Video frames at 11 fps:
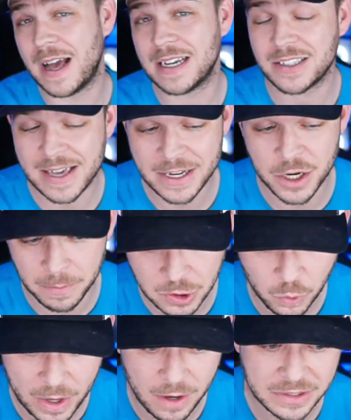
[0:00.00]
And the last thing, number
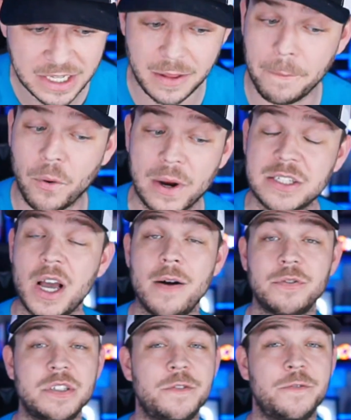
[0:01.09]
12, is that the press
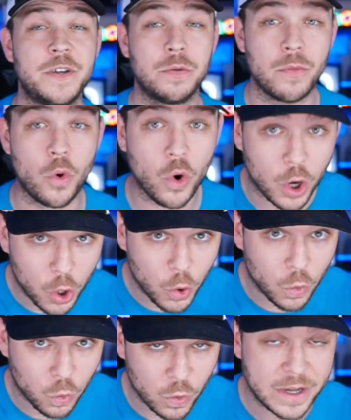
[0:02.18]
conferences feel more
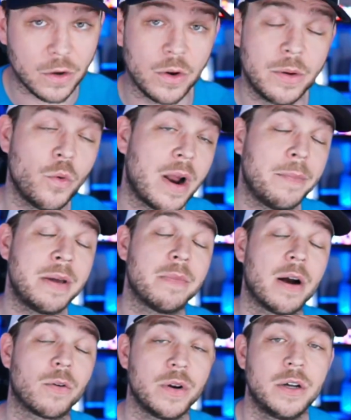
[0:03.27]
real. And what I mean
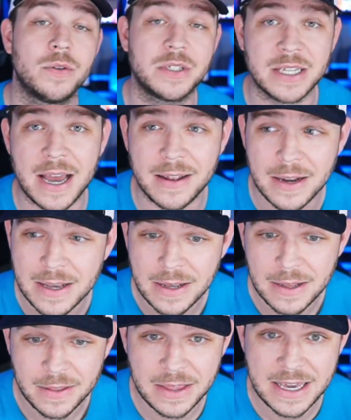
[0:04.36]
by real is that
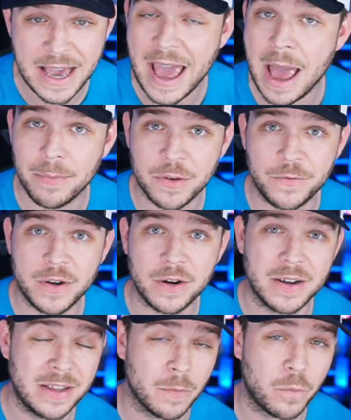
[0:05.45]
the atmosphere
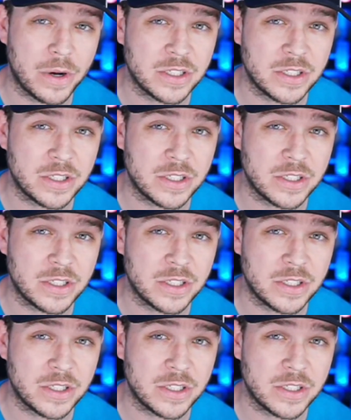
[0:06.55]
in the